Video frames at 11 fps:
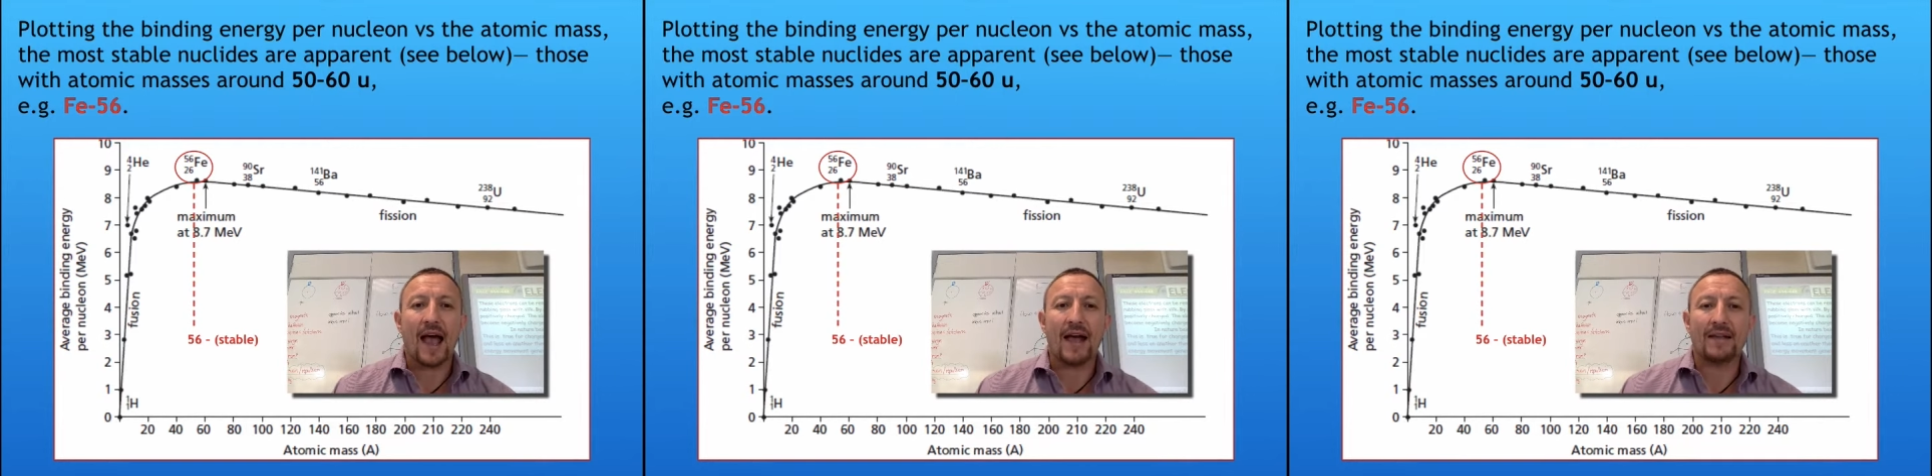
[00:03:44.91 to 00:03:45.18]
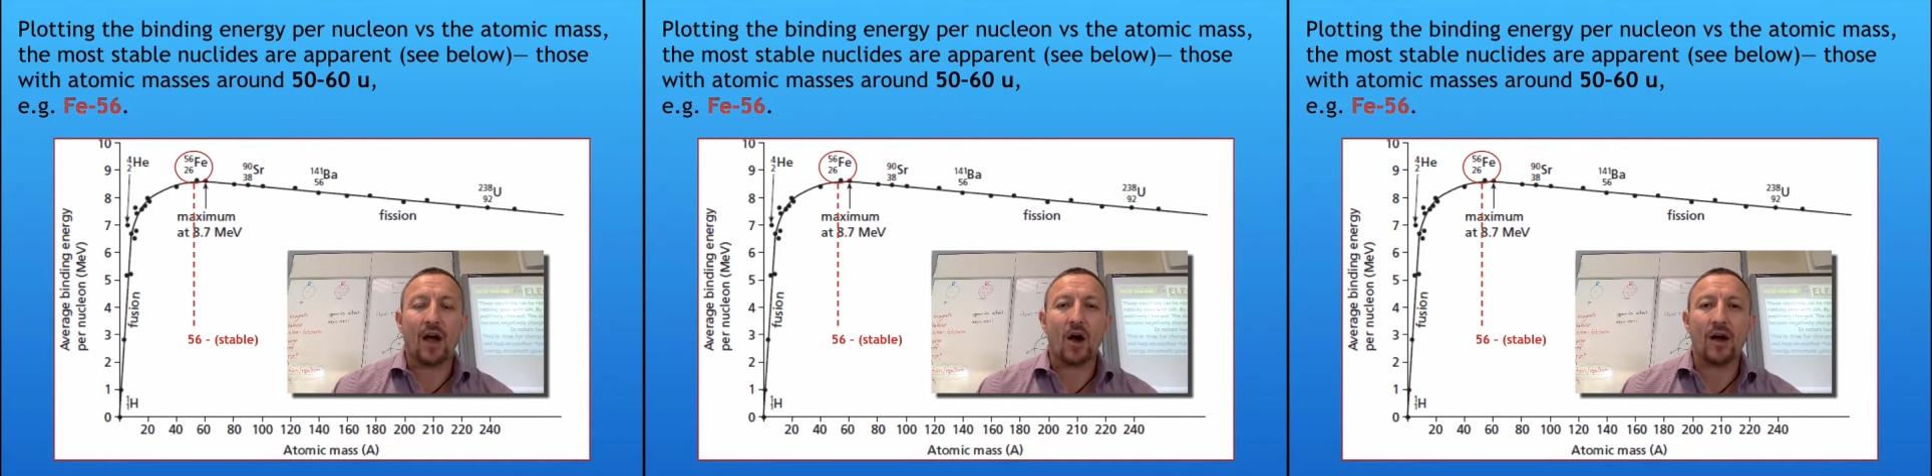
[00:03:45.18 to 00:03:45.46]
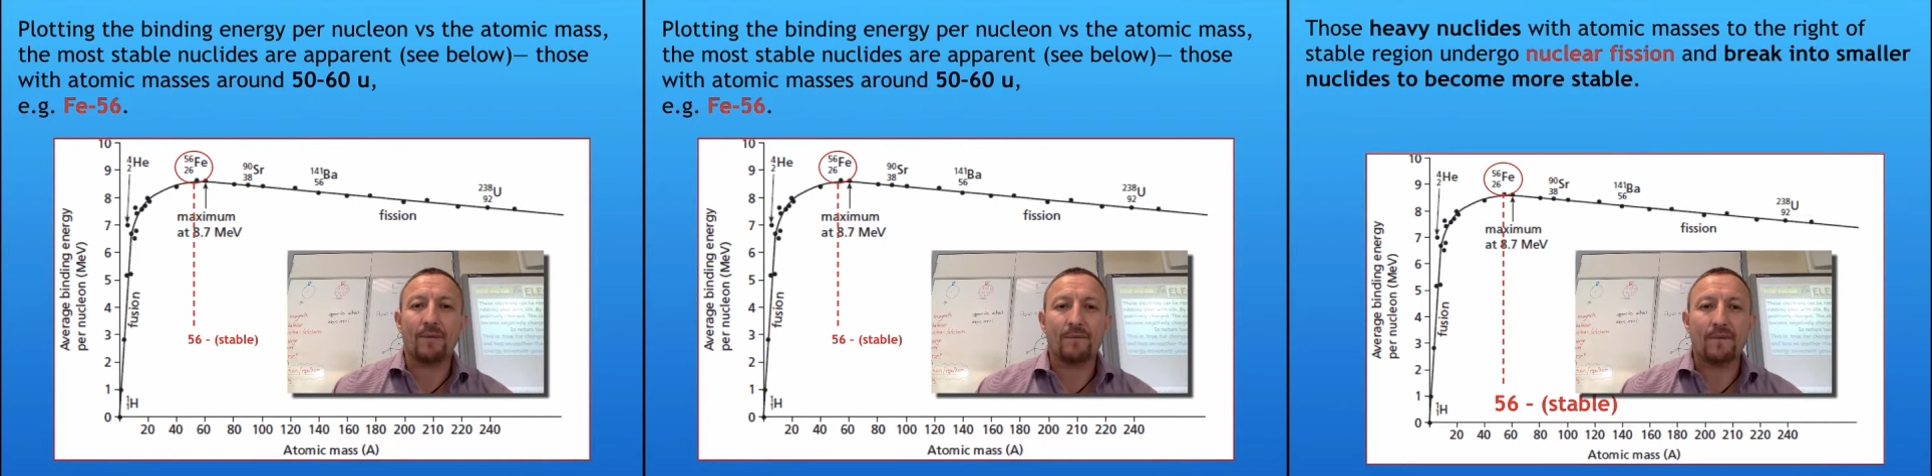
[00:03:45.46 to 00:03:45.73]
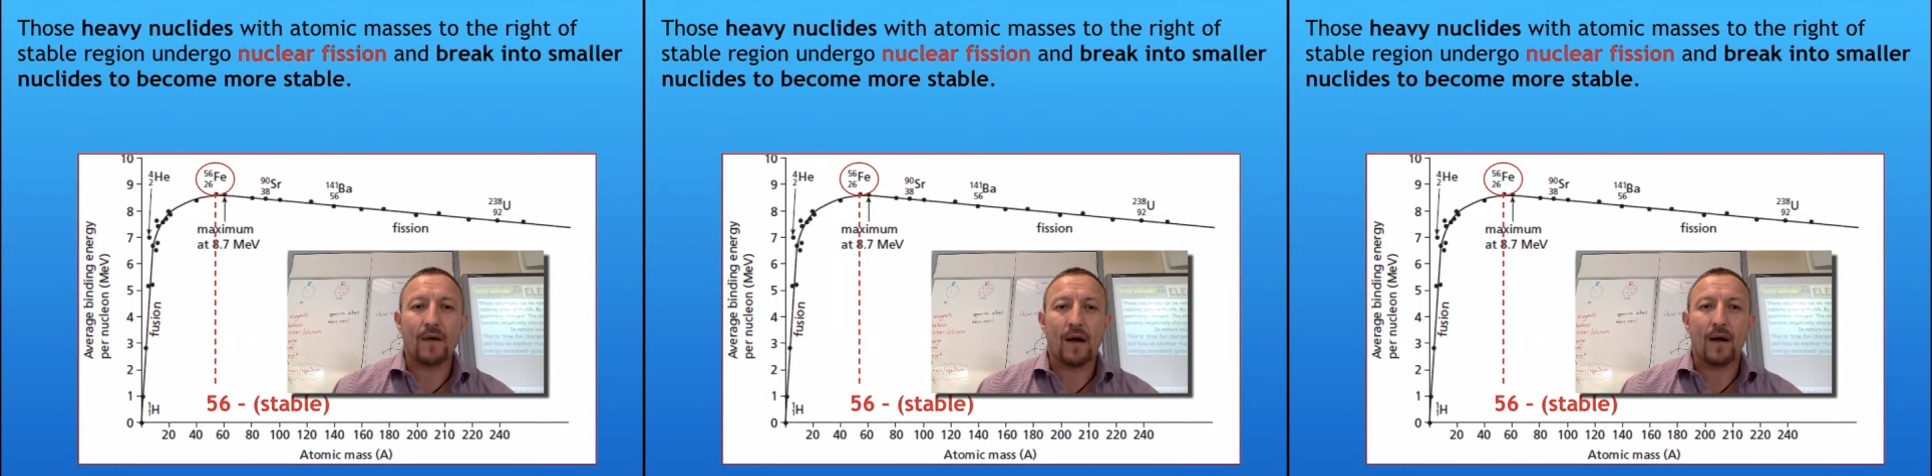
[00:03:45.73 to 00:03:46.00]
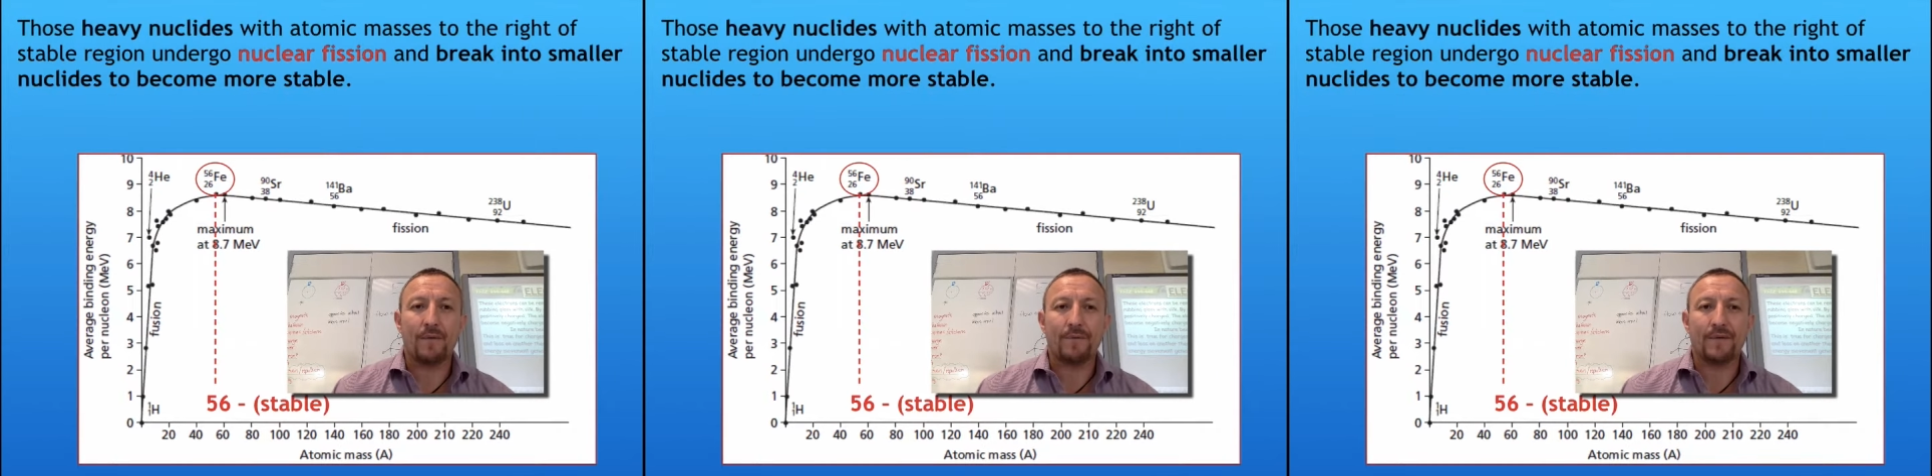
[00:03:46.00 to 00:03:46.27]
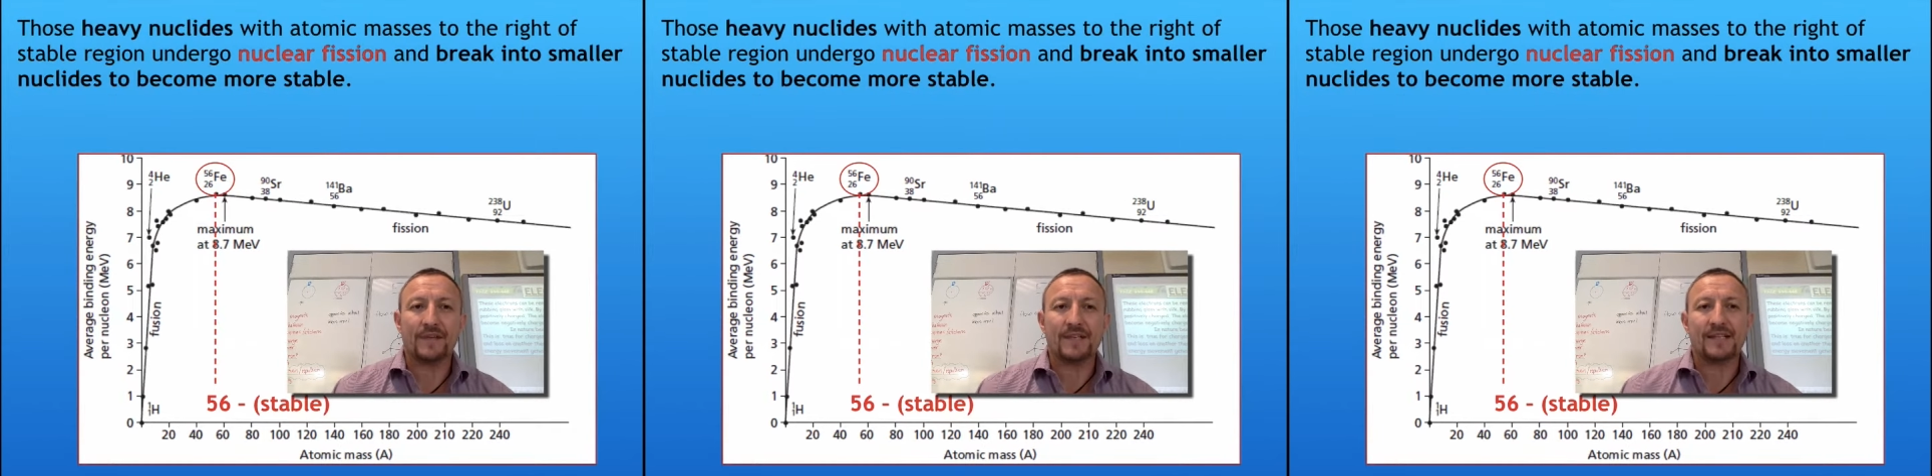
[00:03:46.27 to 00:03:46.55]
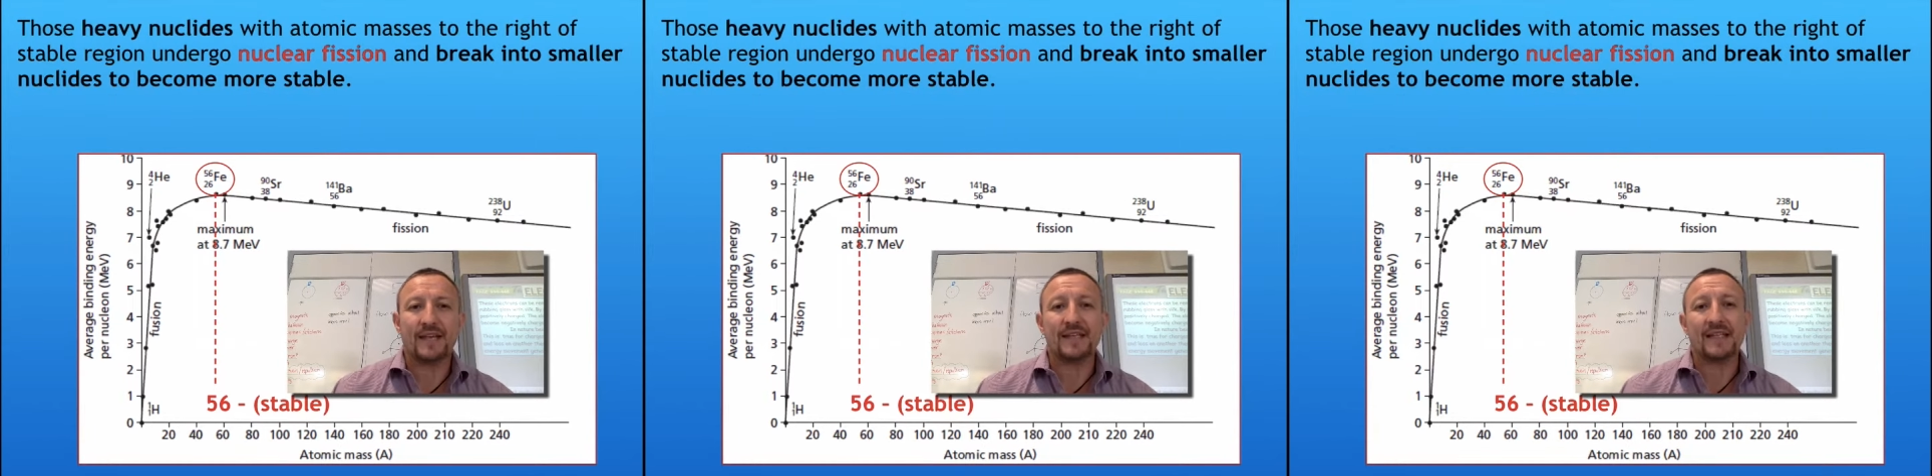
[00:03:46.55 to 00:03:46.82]
at iron
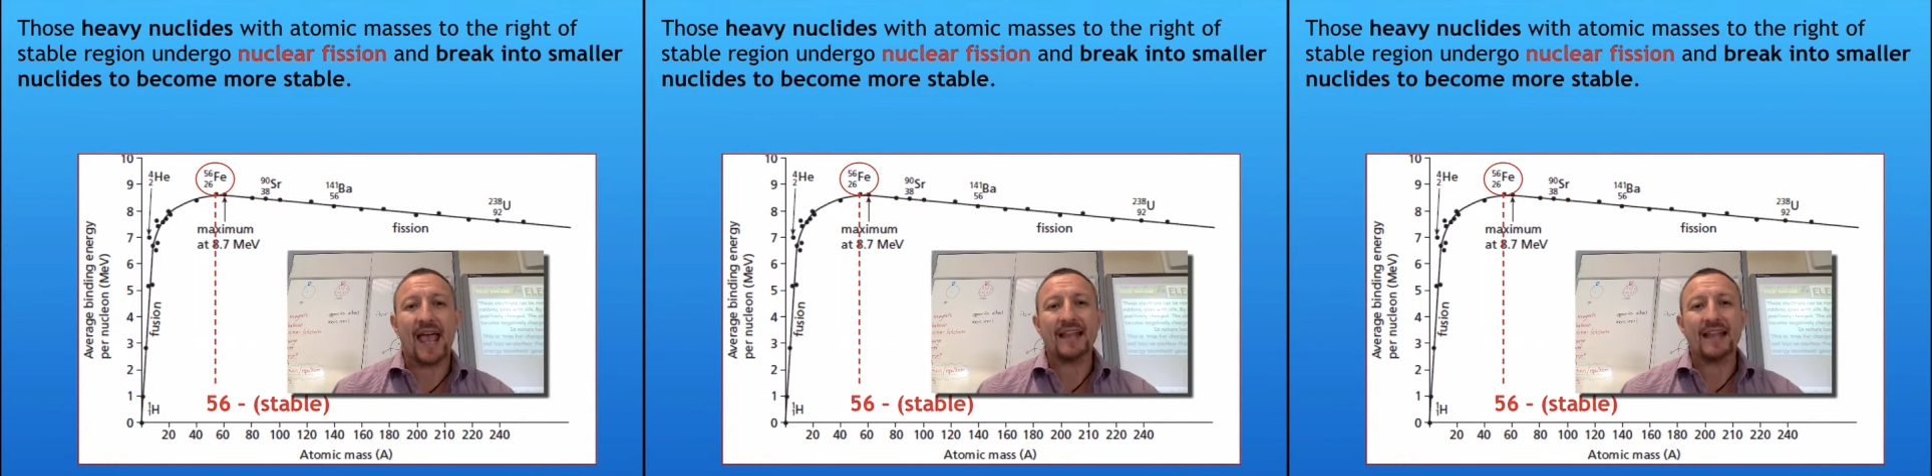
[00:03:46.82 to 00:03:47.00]
56.